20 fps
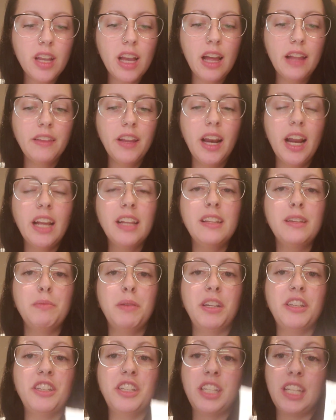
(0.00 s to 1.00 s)
And then I
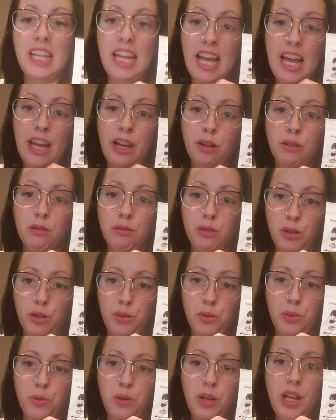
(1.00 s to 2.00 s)
switched to
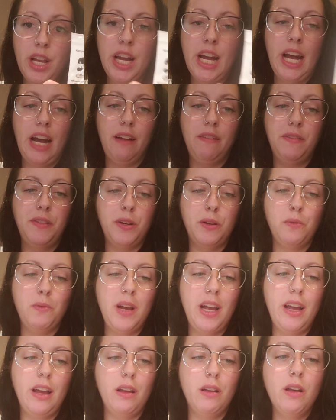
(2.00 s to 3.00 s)
kangaroo after a
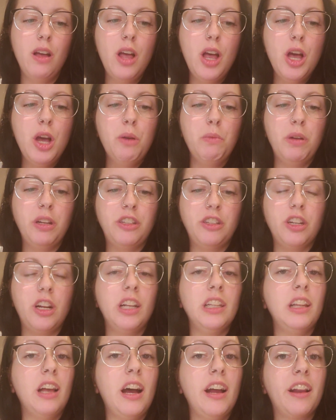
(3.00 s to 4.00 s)
while, which are
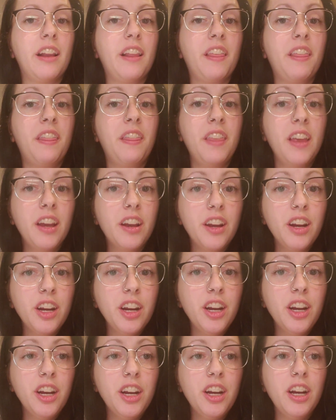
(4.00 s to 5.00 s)
a lot
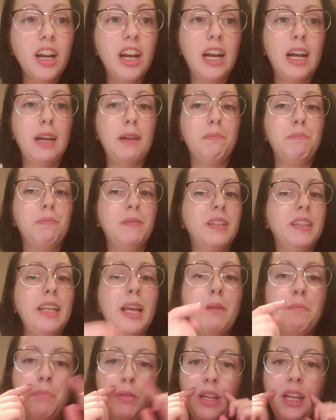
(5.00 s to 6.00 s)
thicker,
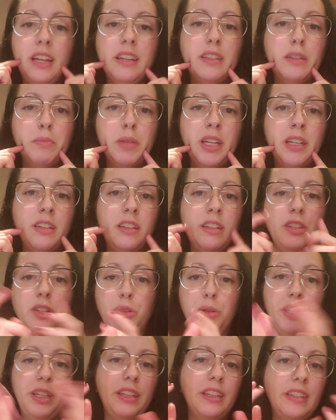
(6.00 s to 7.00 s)
same placement,
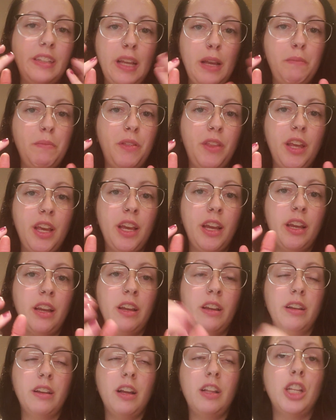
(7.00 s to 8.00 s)
doing the same
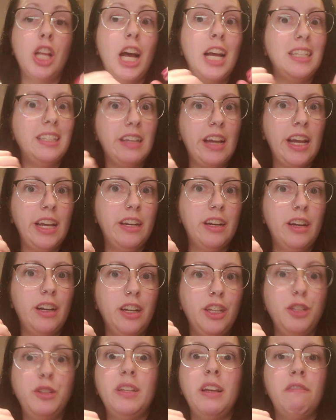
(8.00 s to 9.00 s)
thing, a lot tighter.
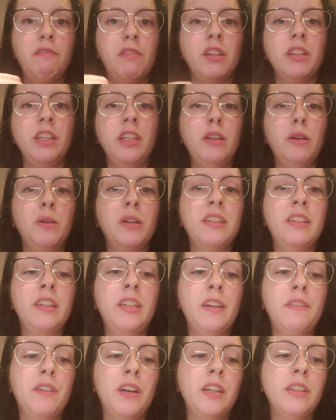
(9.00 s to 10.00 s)
You definitely notice the
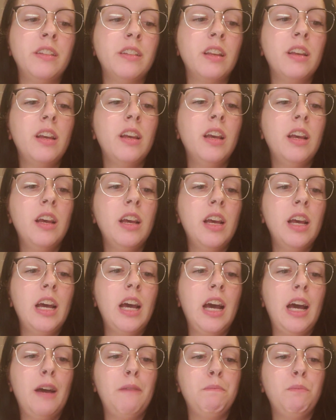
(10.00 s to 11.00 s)
difference.
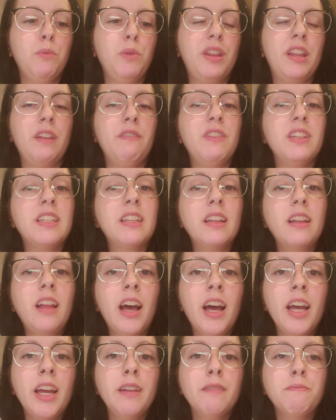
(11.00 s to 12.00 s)
With
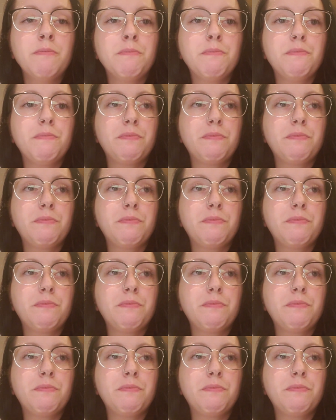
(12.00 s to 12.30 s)
Invisalign,